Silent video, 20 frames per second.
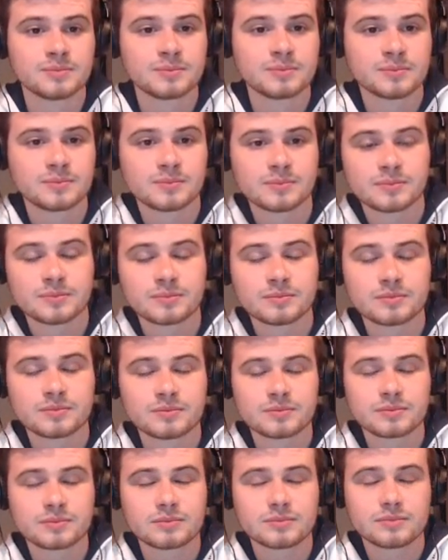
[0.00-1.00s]

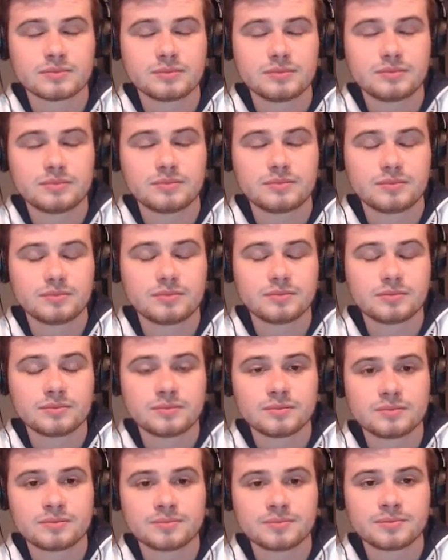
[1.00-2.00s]

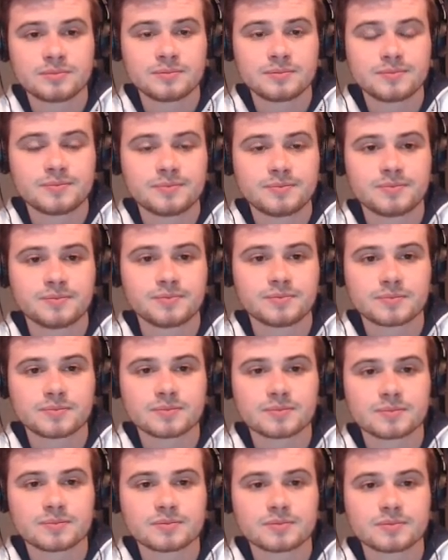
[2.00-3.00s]

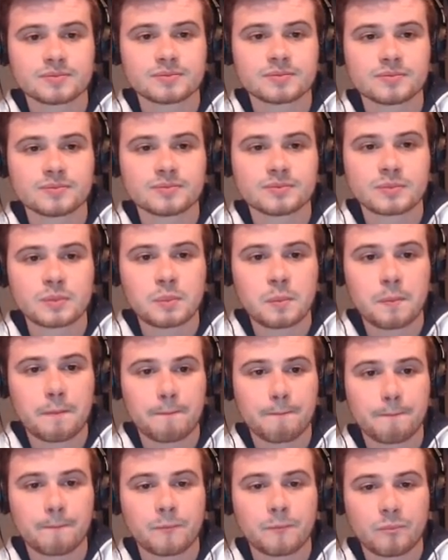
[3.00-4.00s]

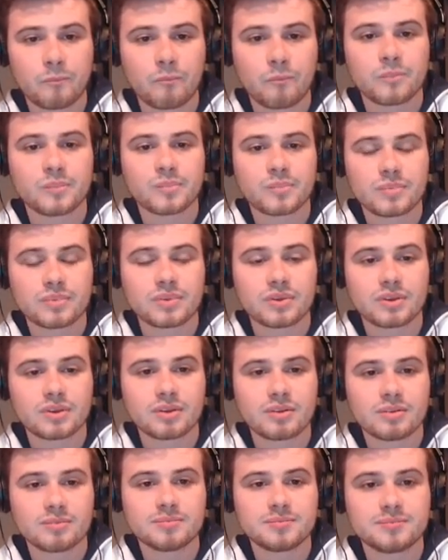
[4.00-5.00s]

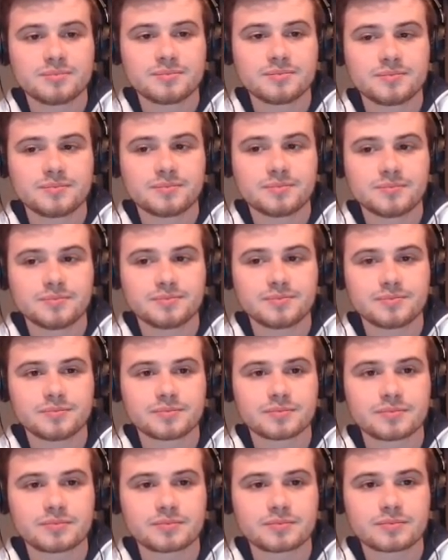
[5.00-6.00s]

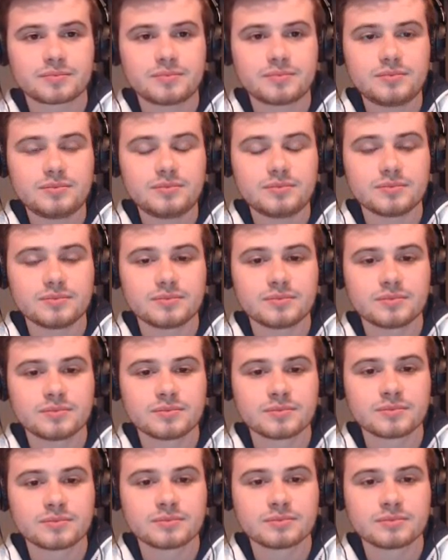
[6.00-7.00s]
(not speaking)